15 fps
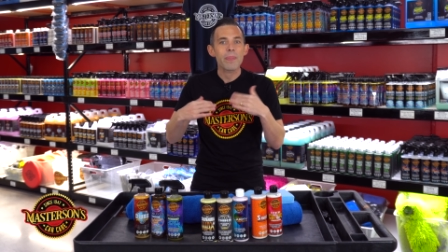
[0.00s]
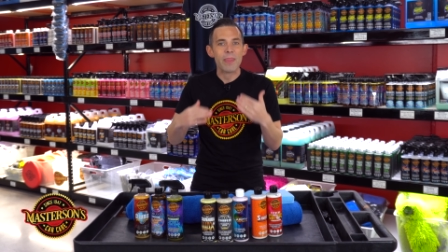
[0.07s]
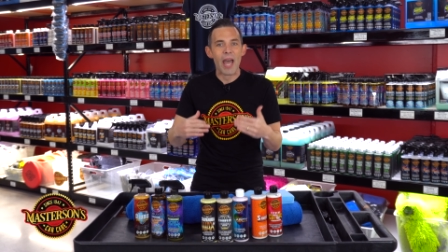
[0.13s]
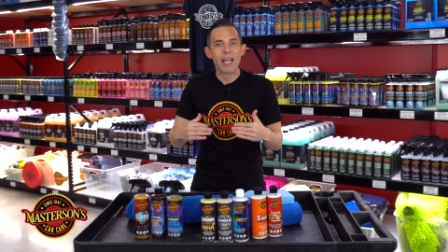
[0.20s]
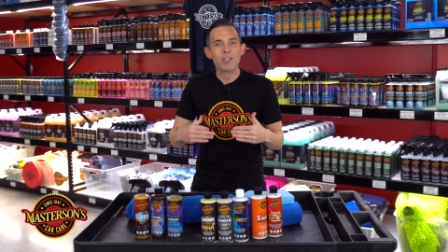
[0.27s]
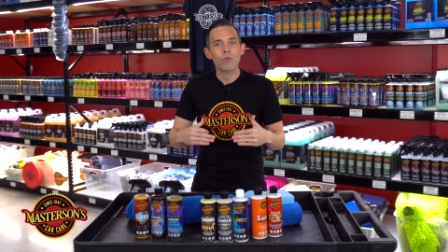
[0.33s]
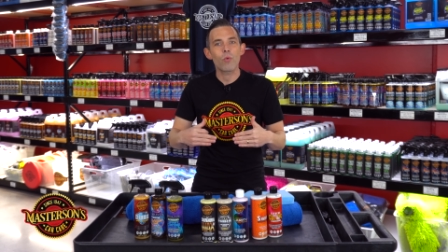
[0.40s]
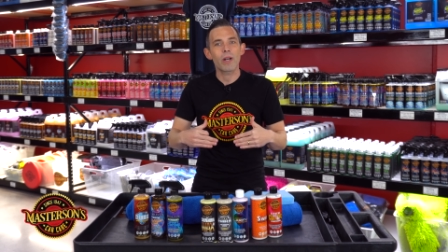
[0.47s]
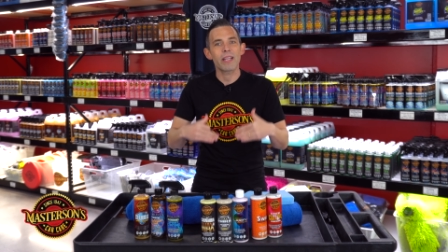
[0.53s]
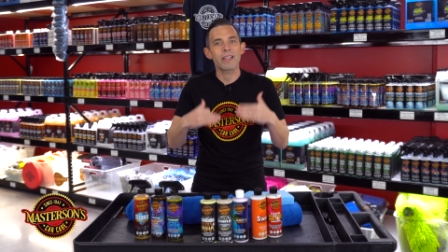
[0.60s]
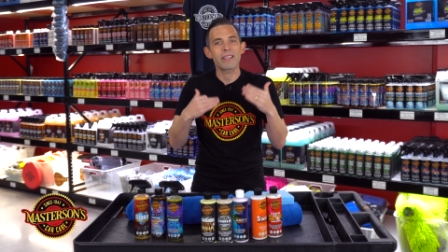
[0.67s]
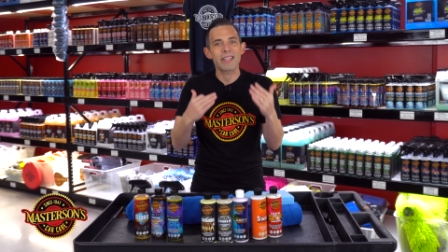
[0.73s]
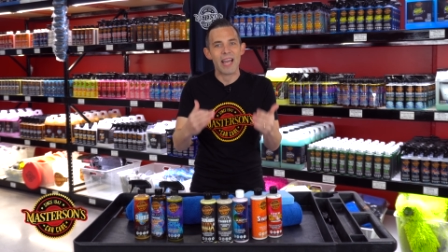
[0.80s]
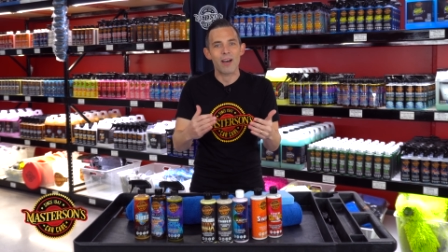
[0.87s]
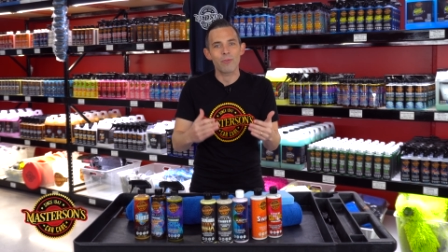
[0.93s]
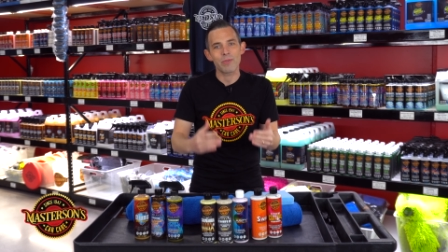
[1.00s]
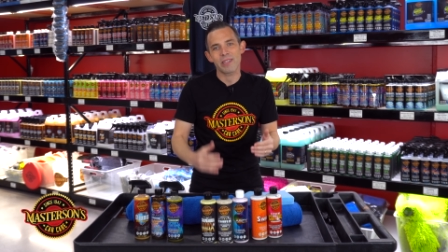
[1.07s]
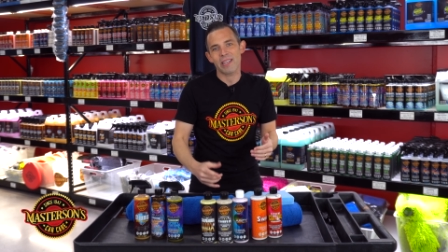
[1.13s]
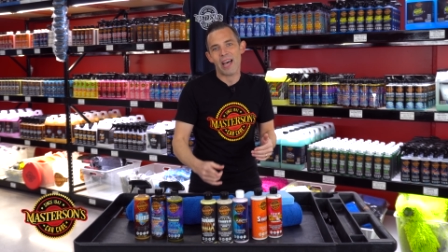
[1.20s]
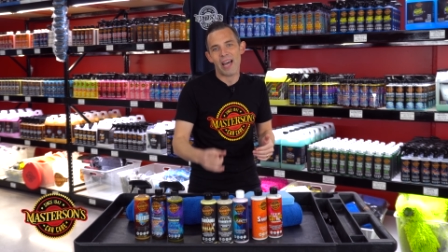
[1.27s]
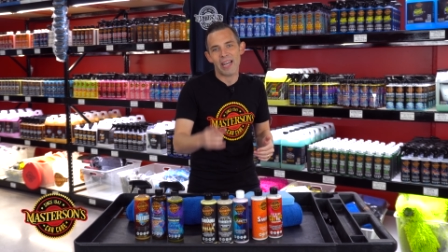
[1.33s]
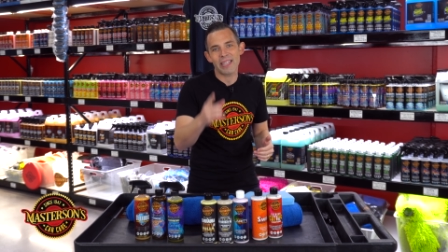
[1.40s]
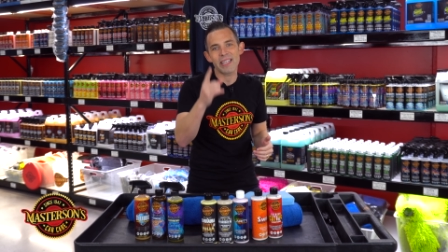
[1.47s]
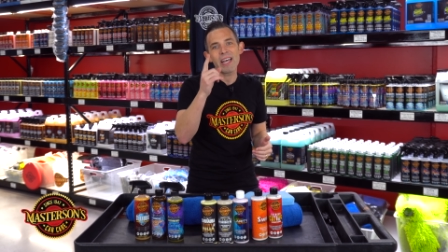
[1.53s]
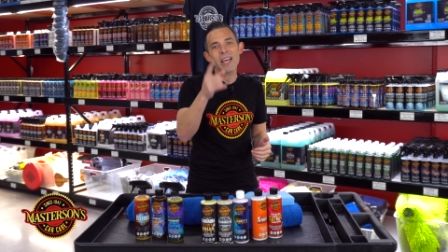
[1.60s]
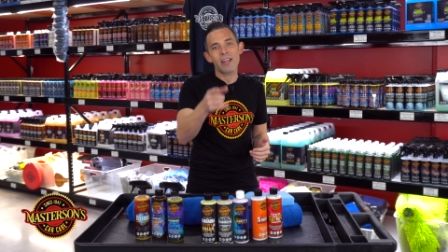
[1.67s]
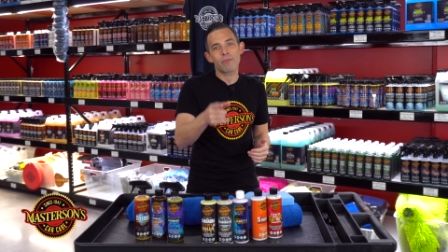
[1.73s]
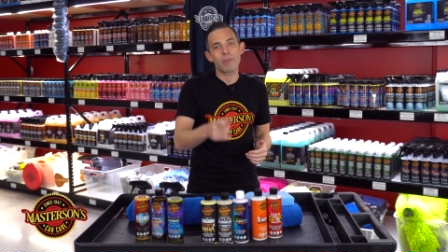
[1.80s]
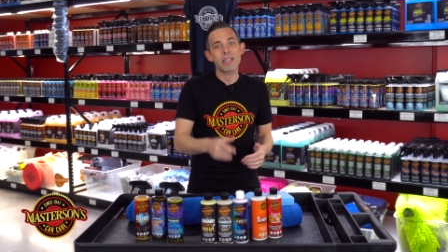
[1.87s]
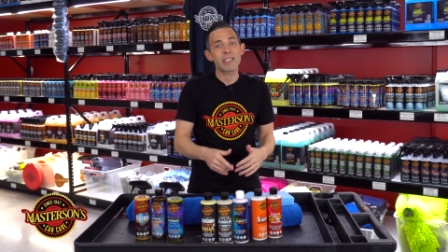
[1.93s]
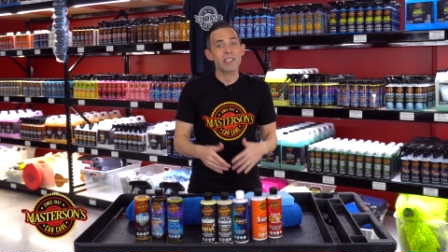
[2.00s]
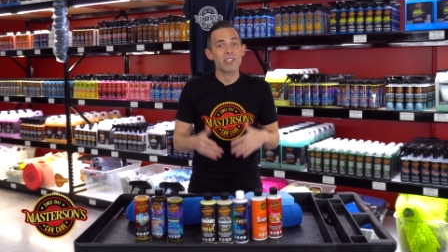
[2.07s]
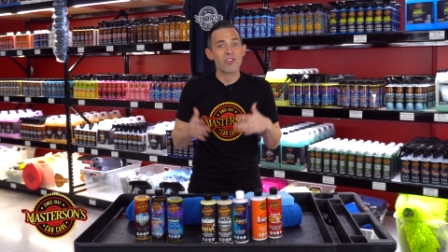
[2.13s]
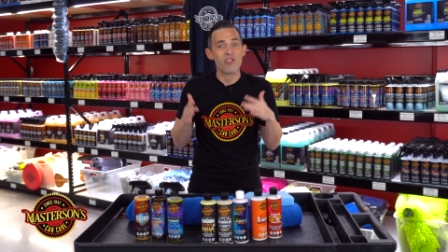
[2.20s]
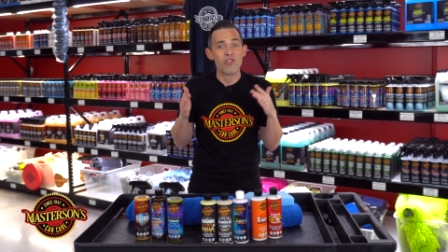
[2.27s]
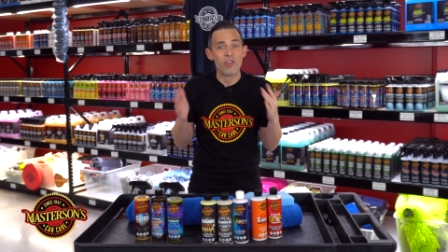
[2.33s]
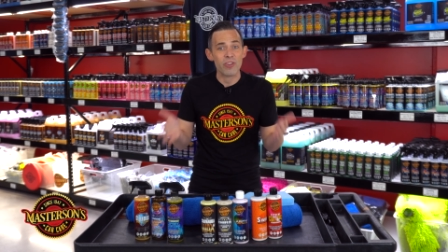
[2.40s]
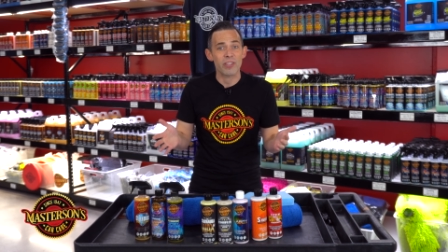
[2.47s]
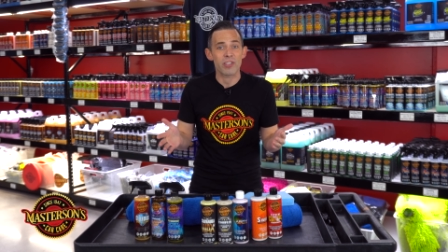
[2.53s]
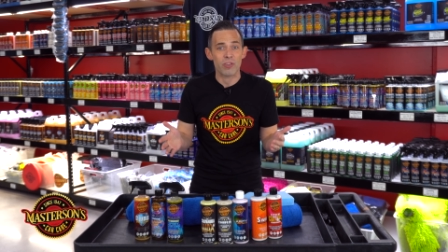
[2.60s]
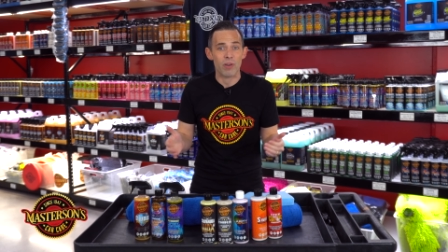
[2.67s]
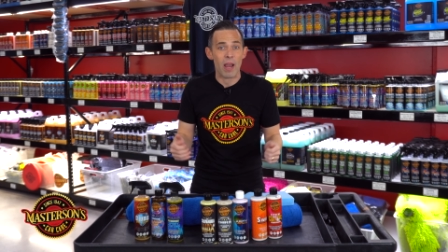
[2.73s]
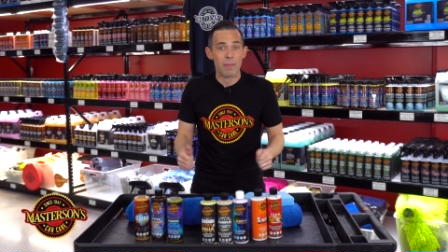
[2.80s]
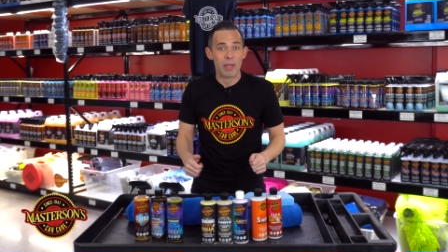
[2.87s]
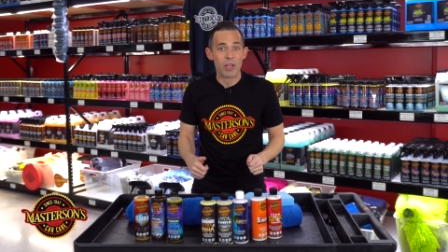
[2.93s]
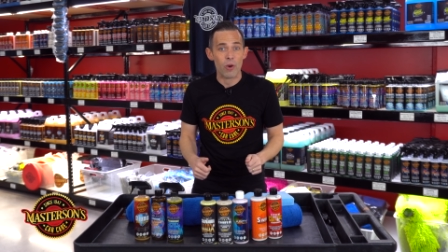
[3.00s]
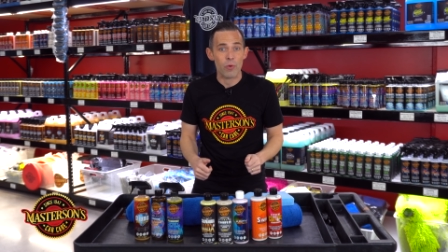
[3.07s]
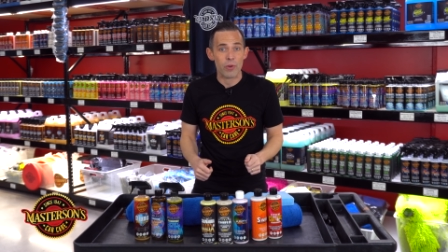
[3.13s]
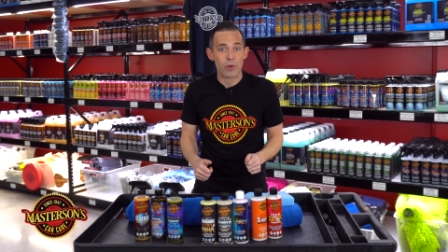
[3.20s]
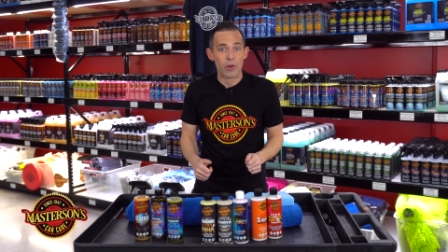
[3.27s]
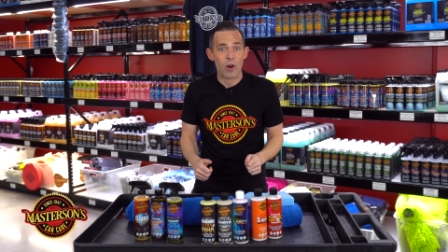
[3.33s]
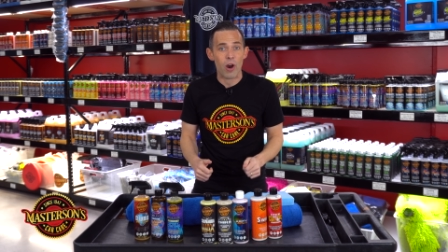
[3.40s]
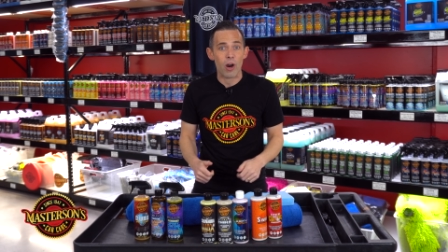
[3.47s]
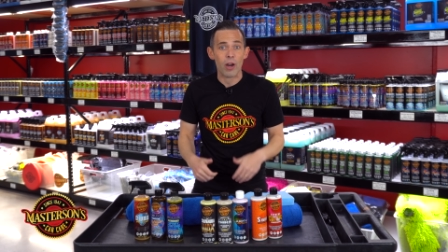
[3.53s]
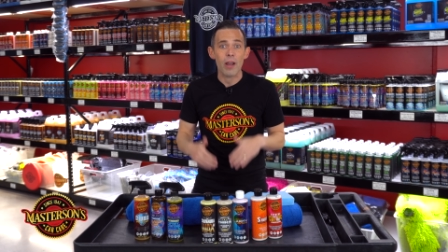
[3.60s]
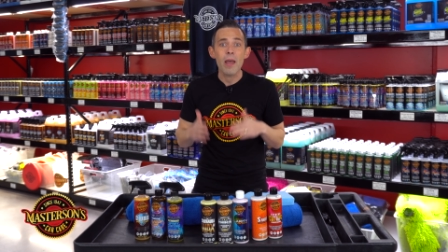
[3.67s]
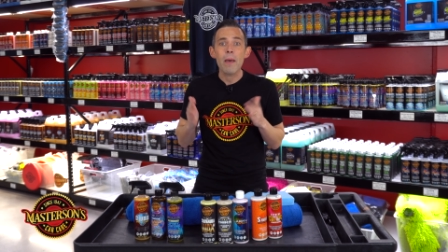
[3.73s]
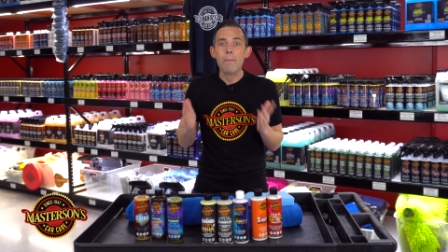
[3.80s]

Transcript: That's one of the downsides and reasons you shouldn't ceramic coat your car.